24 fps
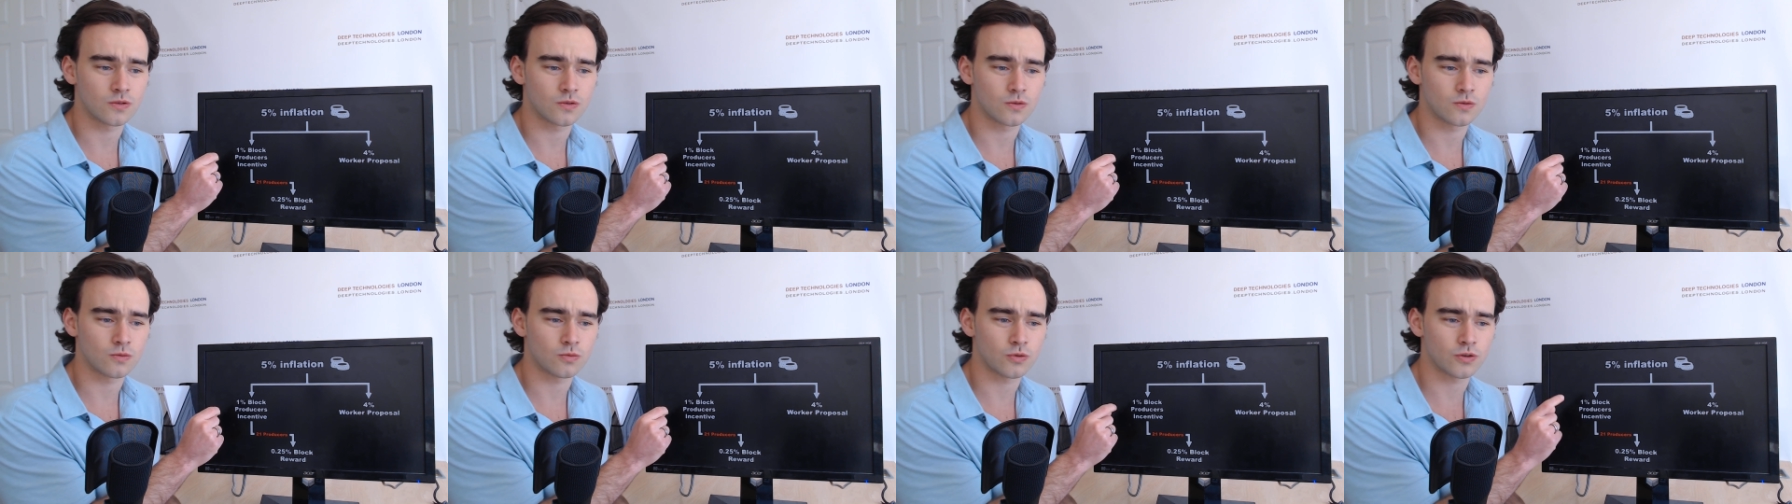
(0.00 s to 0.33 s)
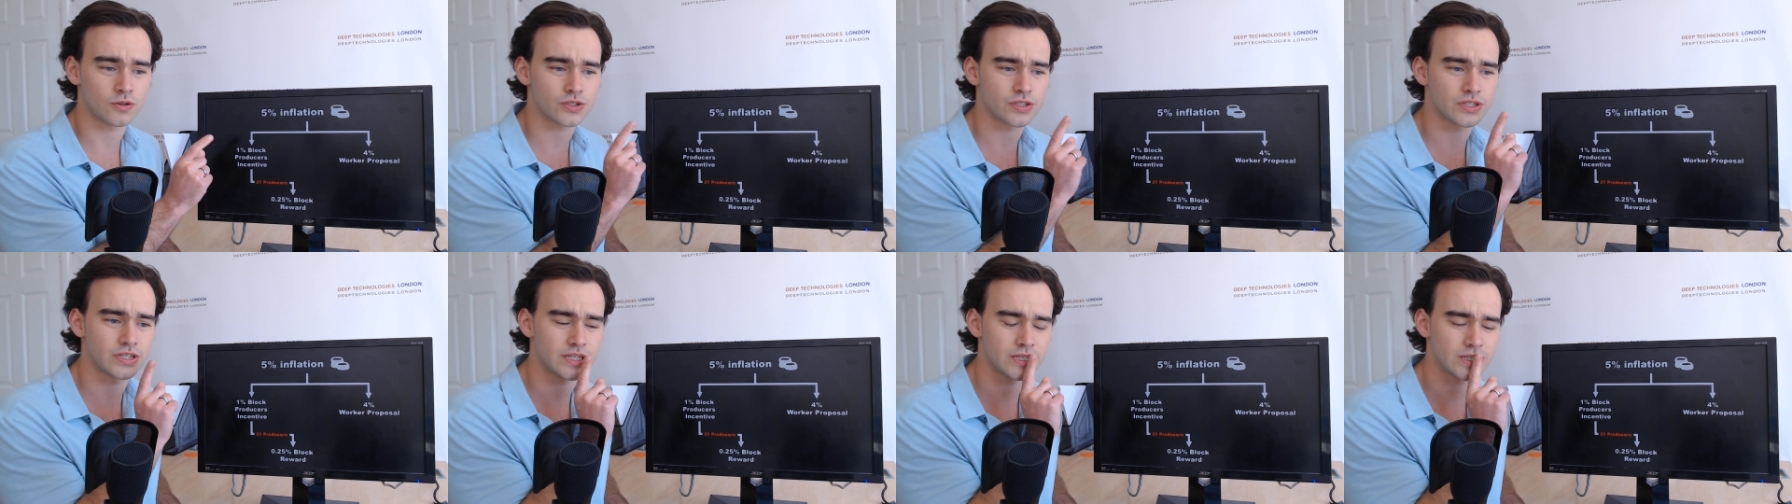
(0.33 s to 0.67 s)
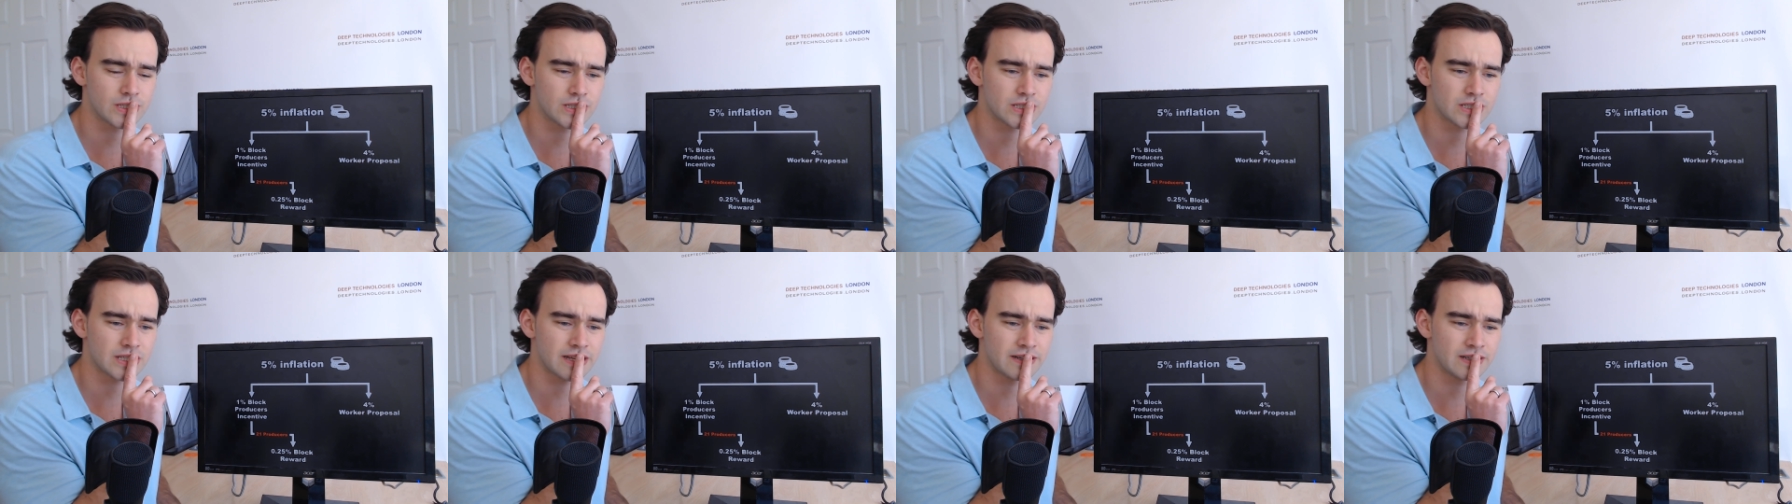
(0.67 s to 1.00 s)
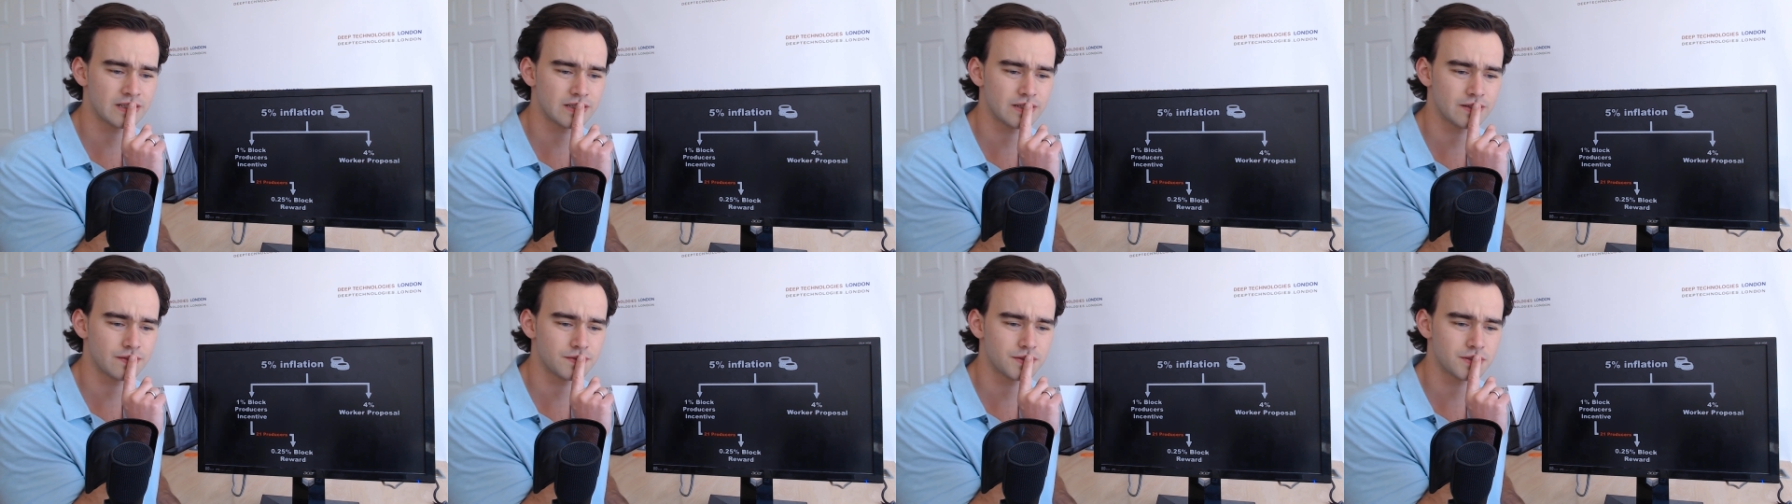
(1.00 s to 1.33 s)
what's the
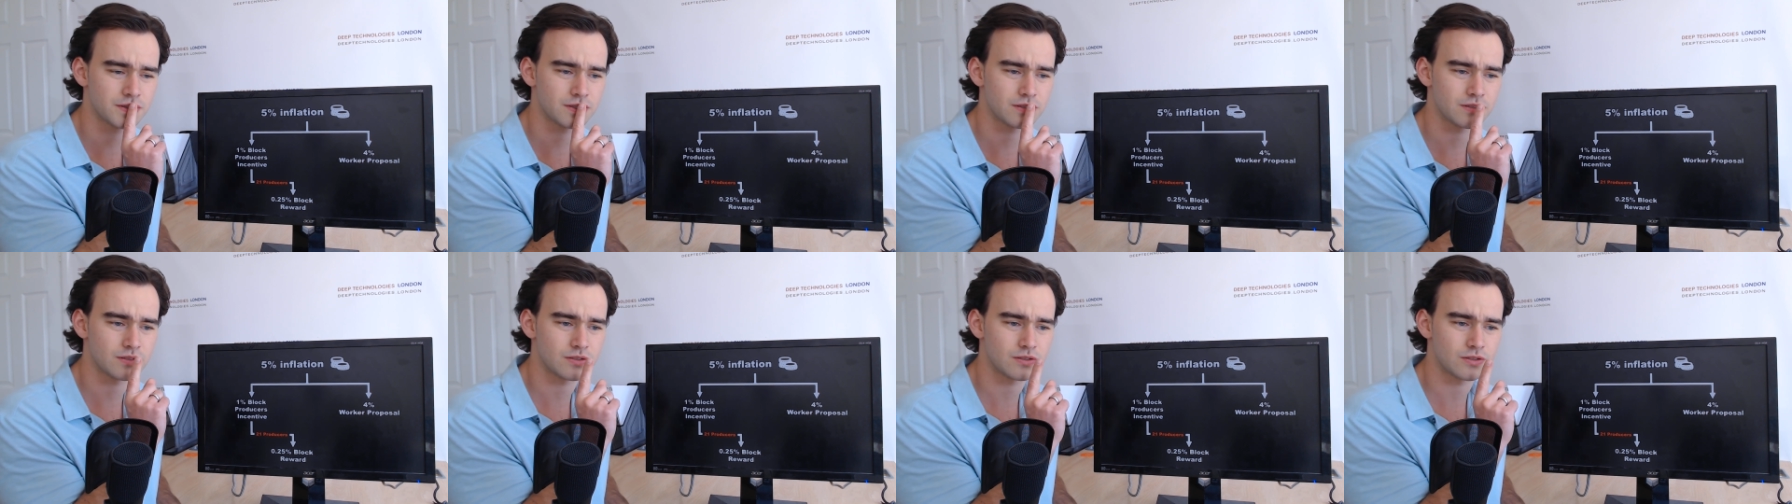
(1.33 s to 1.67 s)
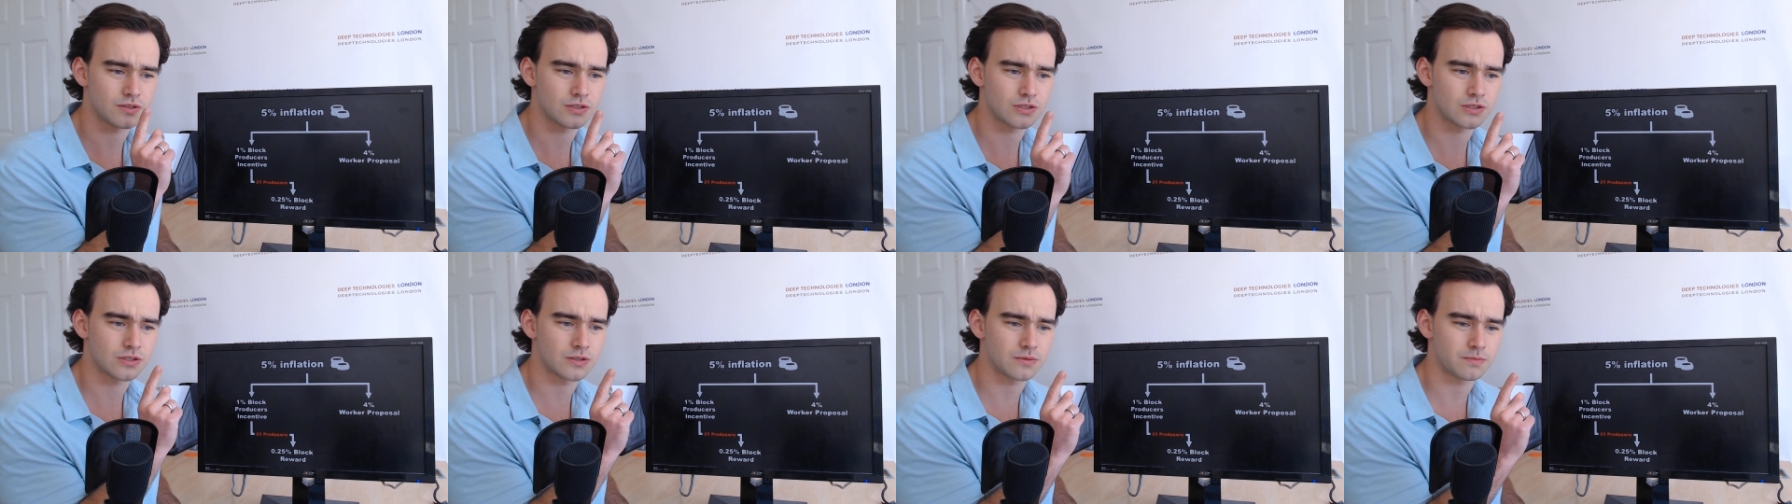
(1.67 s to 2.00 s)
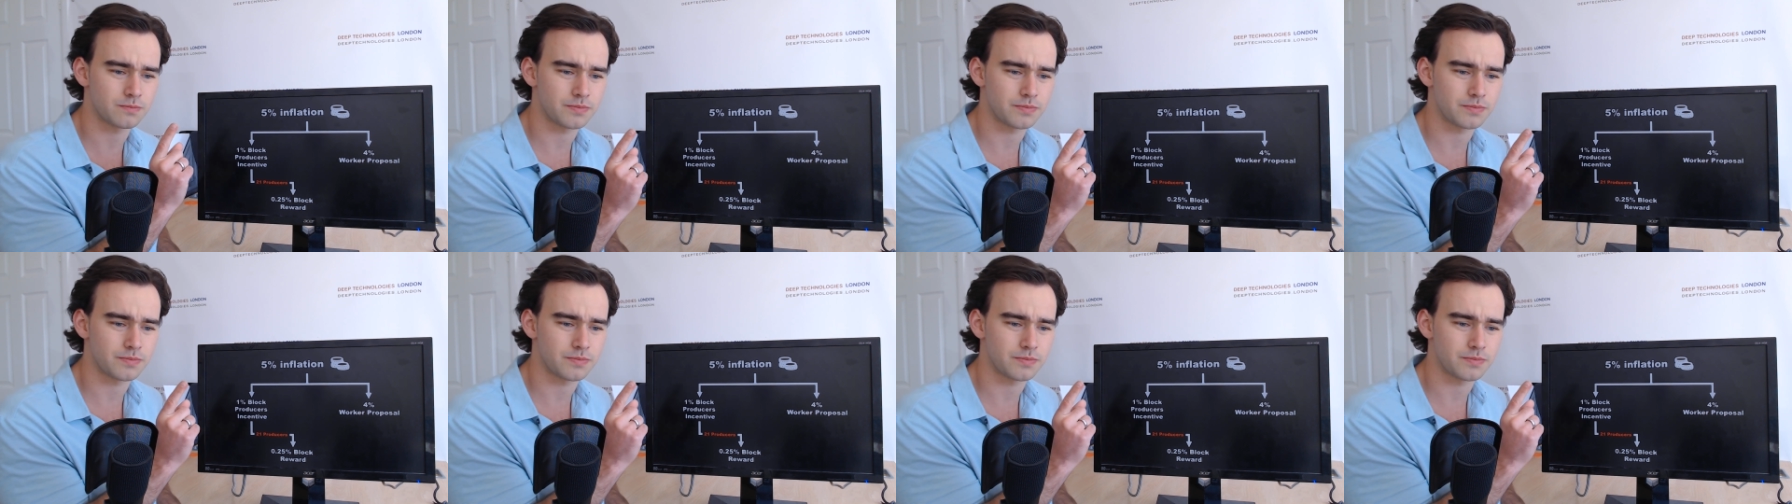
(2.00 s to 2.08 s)
incentive to